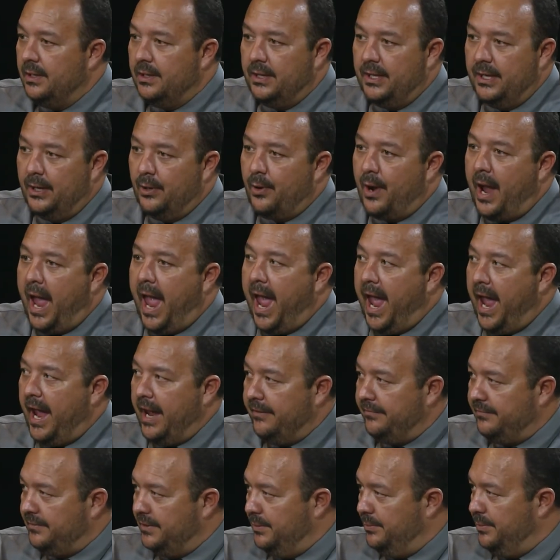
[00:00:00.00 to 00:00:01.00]
They don't
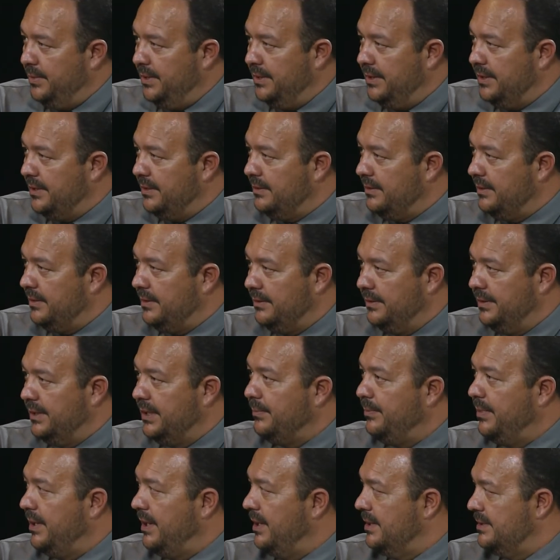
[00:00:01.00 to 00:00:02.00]
have to be there. They're
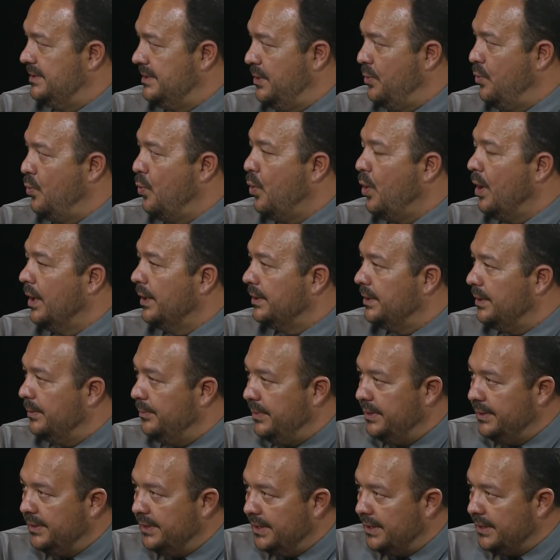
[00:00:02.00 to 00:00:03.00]
there because they want to
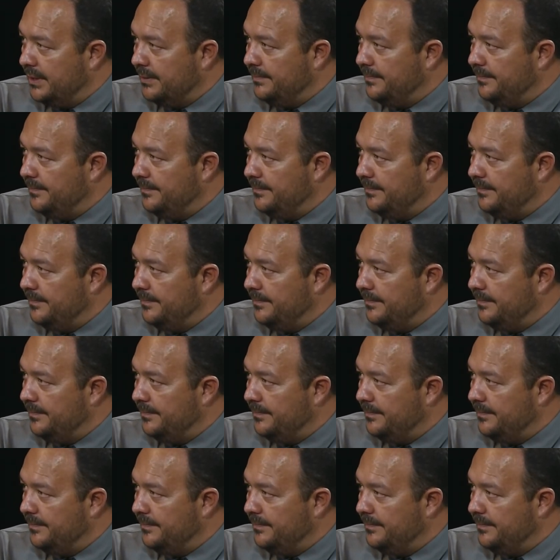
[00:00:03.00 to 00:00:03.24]
be there.